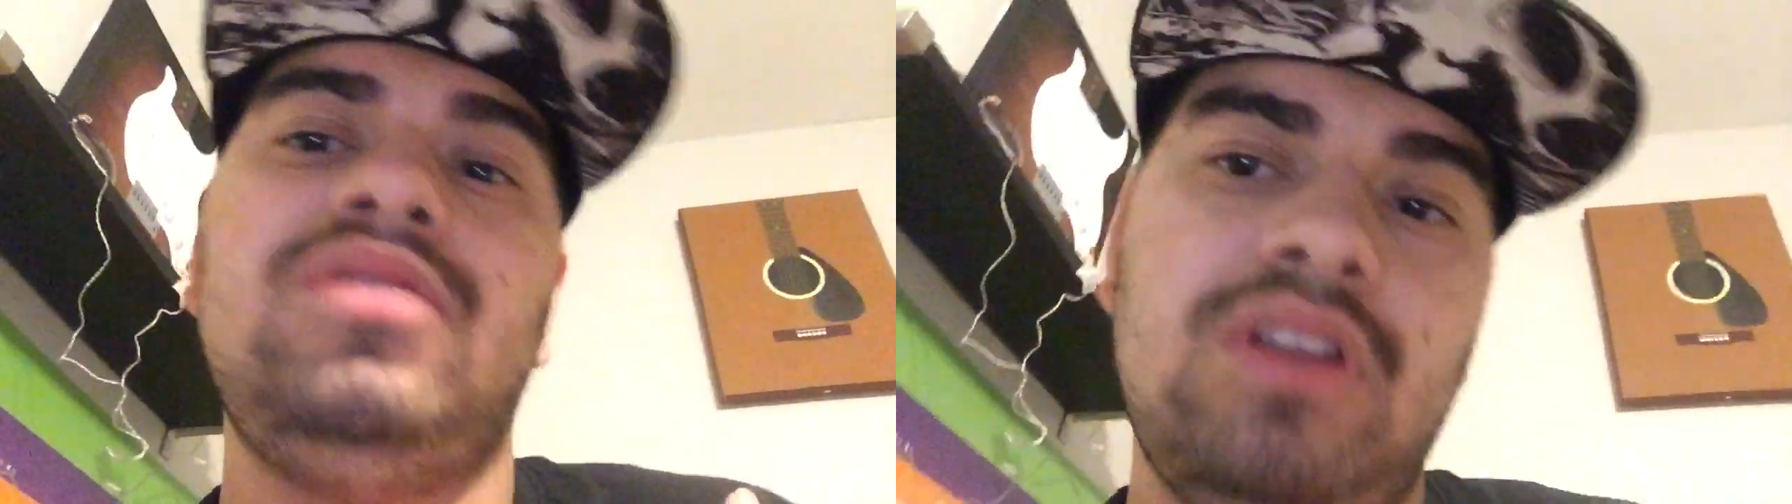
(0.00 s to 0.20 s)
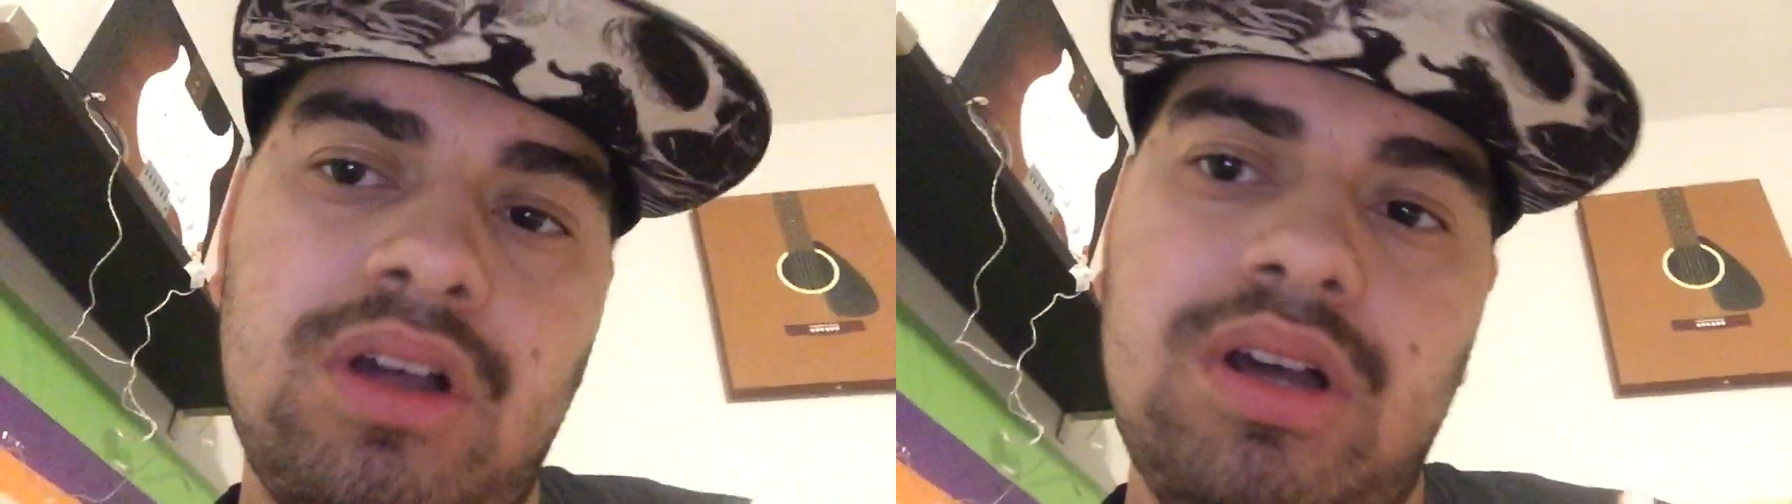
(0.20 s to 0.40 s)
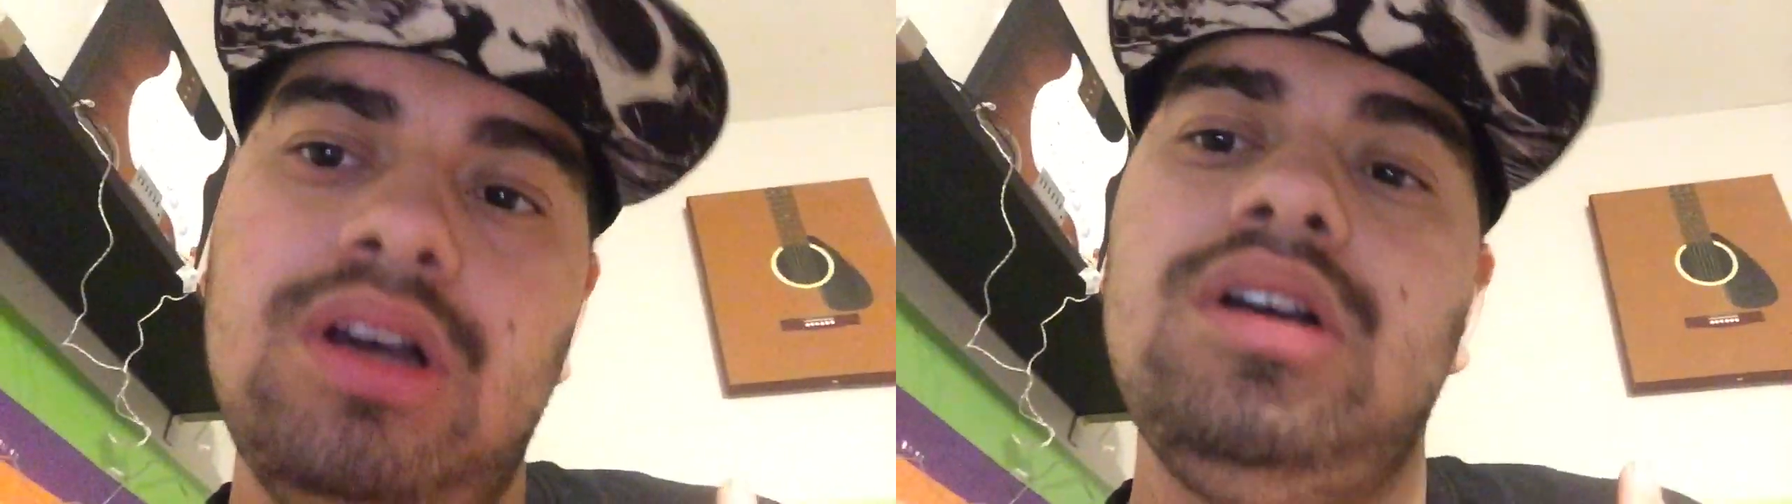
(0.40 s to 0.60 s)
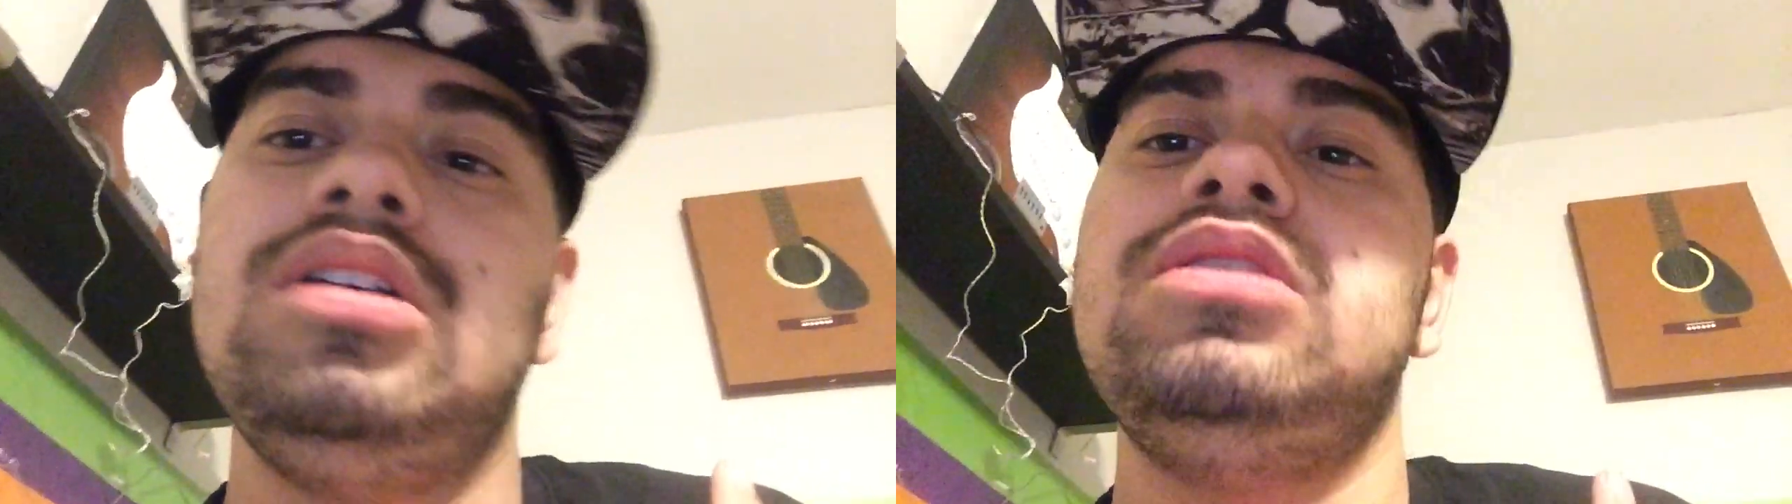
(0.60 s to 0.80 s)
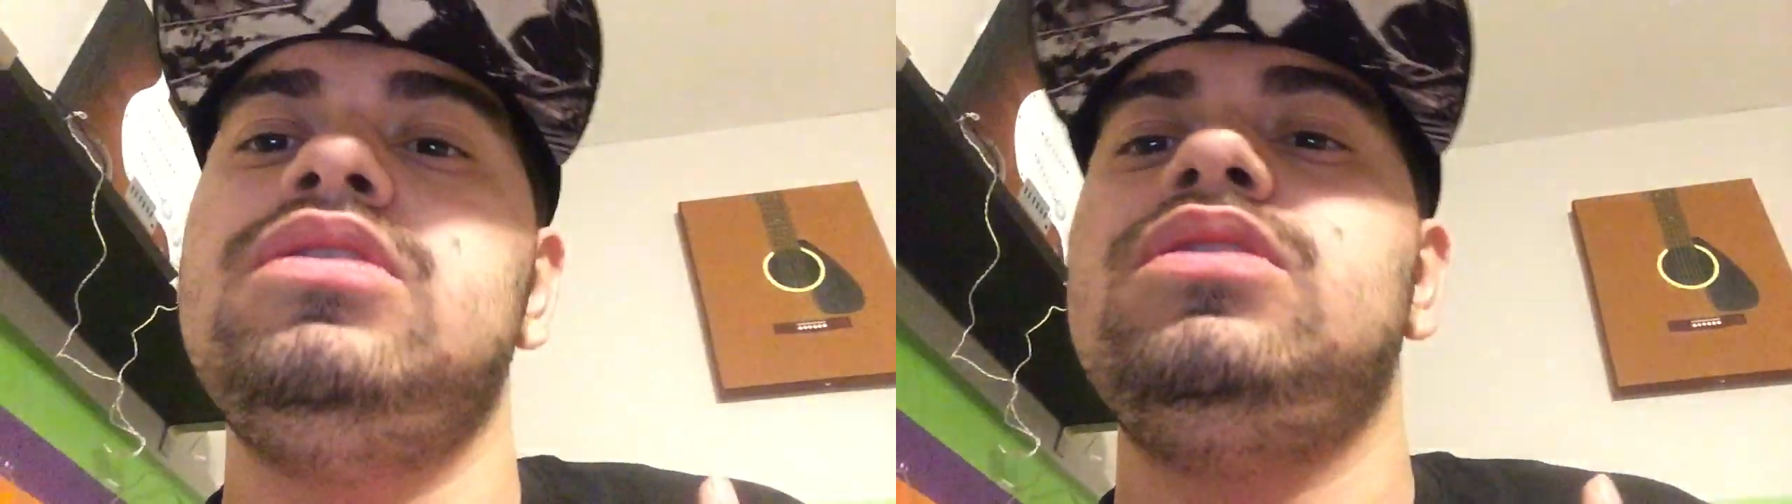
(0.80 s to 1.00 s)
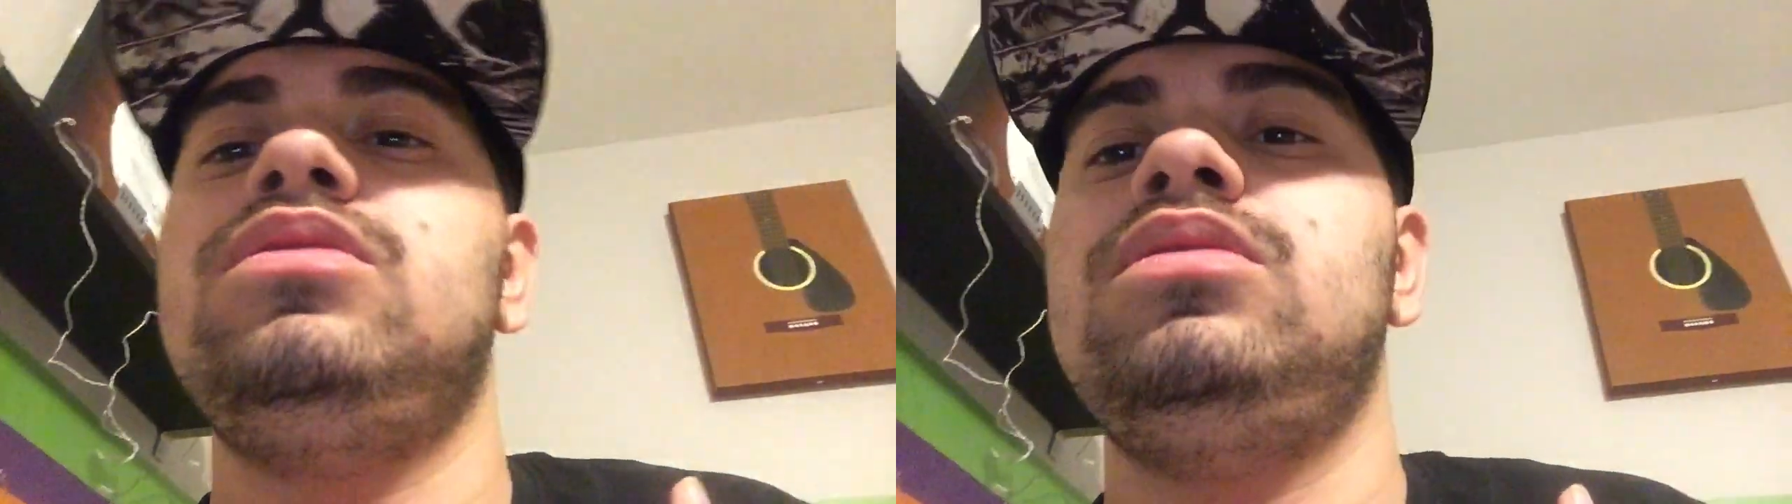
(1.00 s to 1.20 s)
vlogs.